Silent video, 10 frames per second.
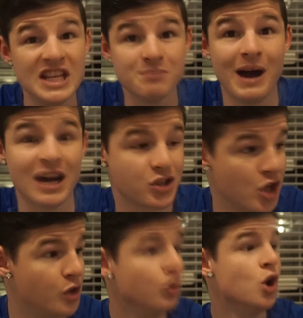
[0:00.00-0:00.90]
he's backed
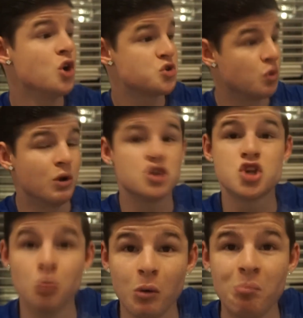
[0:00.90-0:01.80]
out. So when
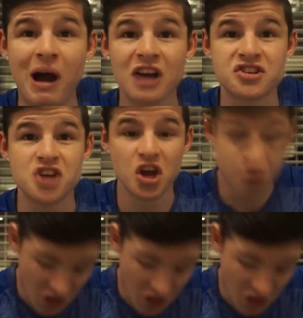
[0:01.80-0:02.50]
someone backs out,